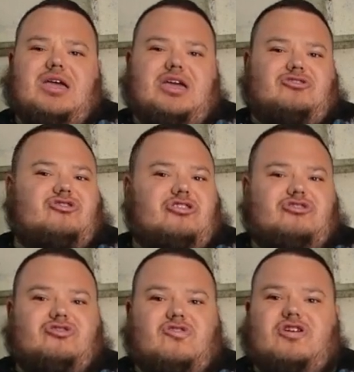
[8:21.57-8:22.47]
It's your
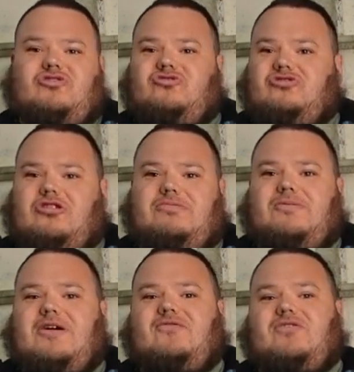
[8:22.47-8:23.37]
choice, your
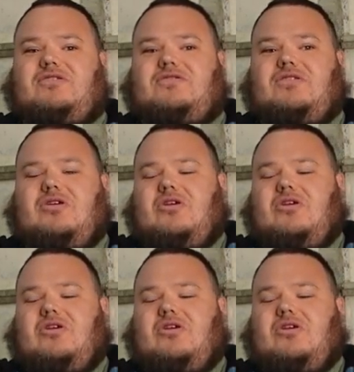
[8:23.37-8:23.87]
preference.